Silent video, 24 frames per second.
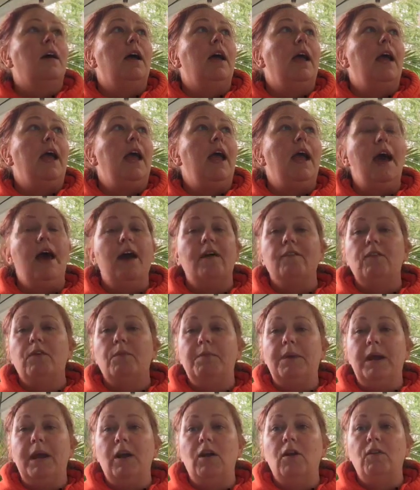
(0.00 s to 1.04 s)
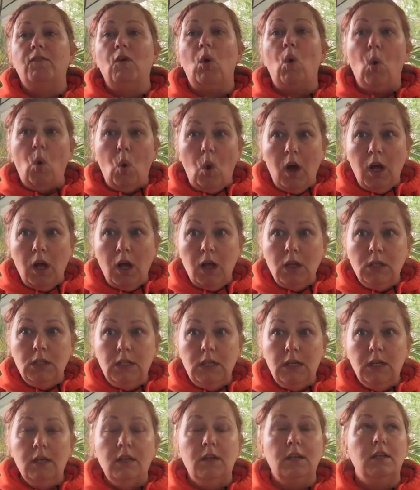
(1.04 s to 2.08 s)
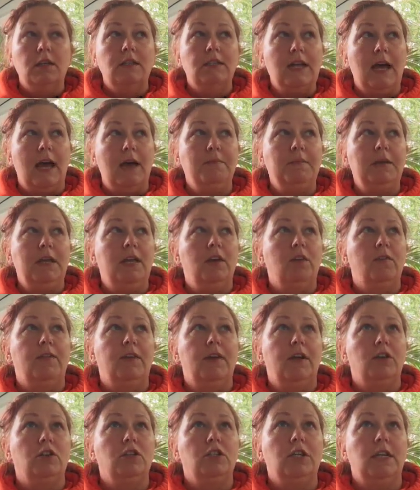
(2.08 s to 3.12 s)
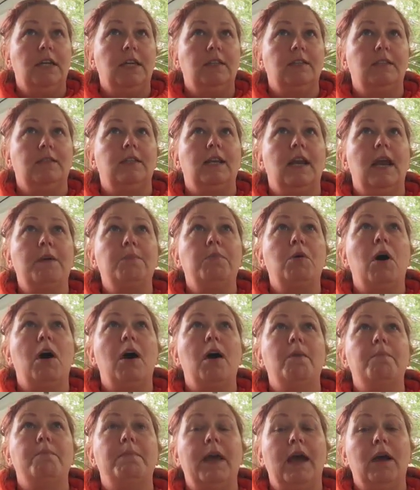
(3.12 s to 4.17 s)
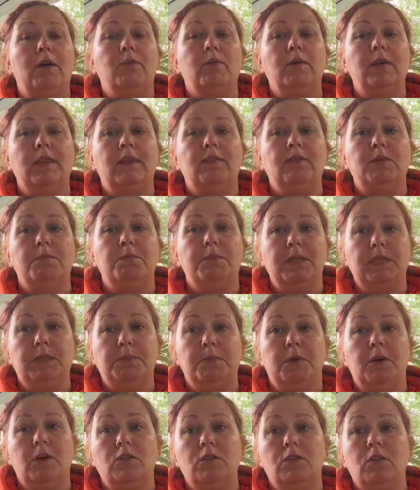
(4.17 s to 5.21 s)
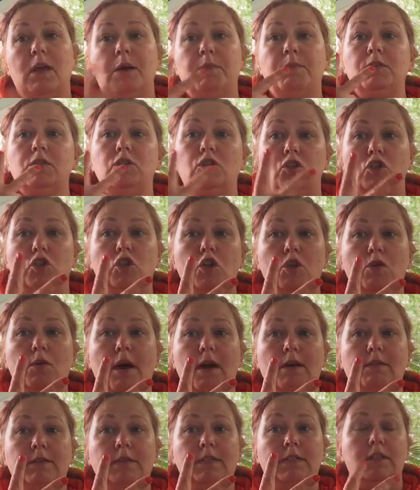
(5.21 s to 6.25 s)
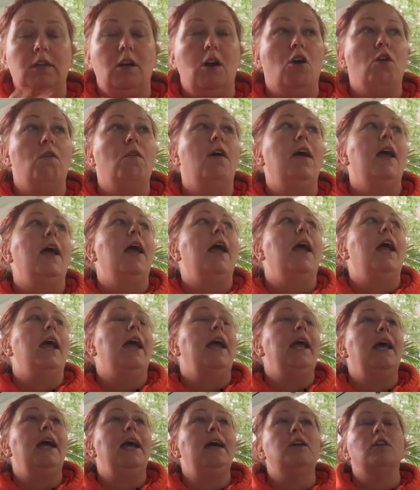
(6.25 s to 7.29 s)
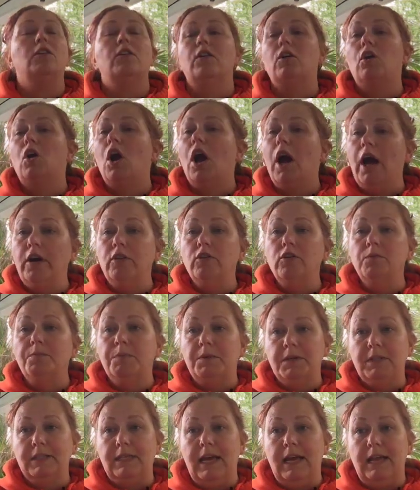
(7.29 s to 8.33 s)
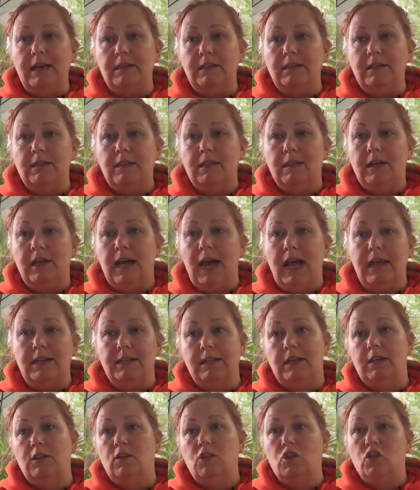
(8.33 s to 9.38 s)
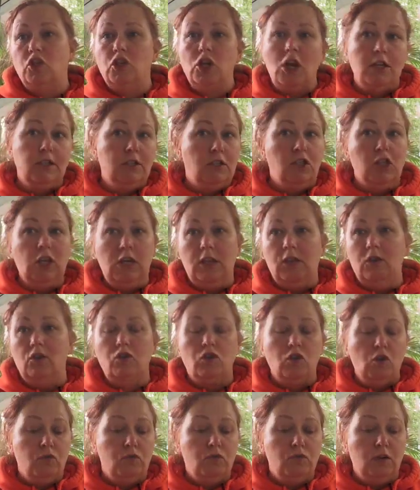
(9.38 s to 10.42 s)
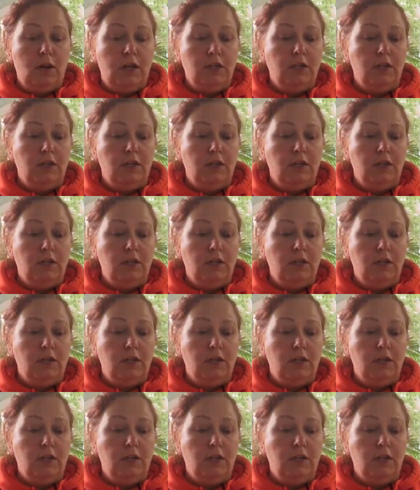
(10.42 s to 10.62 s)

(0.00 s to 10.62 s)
have a pair of old Tommy Hilfiger jeans that I bought back when we lived in Pittsburgh. So that was 2 houses ago. And they're 100% cotton. They're just jean. There's no stretch